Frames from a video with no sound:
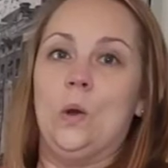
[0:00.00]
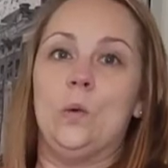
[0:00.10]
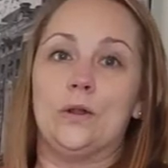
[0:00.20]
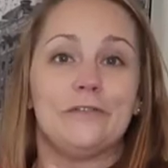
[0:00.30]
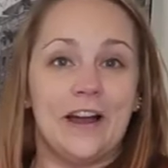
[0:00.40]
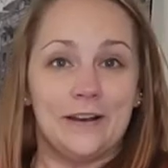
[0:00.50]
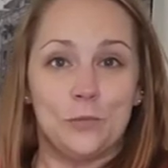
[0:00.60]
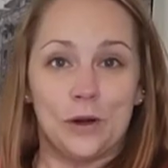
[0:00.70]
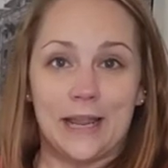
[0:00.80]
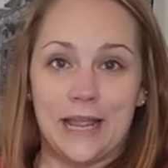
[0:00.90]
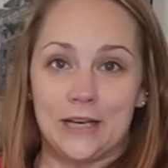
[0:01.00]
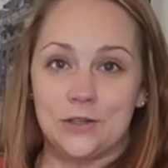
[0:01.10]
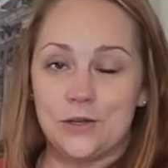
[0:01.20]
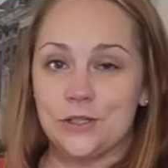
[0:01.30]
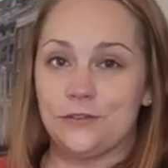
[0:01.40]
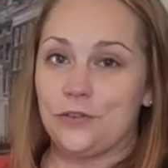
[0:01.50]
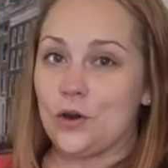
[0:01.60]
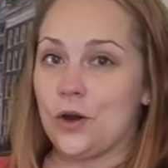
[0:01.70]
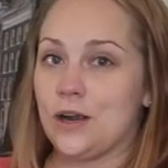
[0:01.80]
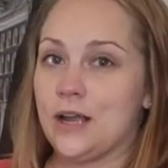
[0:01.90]
we'll find more candles
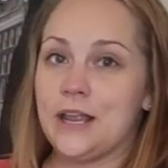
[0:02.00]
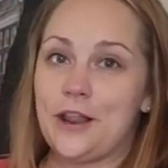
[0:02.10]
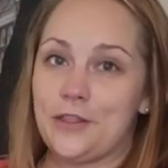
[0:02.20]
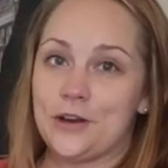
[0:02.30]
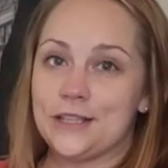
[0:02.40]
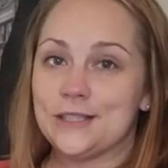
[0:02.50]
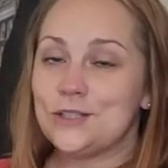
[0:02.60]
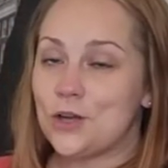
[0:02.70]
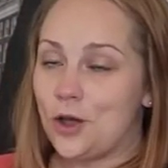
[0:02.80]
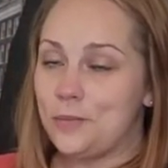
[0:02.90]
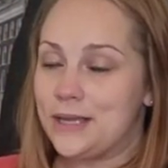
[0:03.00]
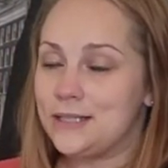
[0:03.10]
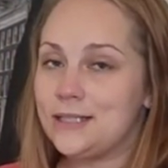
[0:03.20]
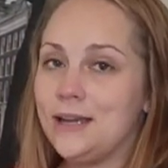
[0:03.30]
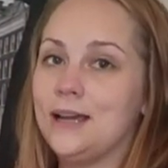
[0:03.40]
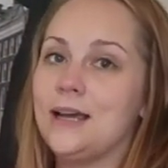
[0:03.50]
for another installment.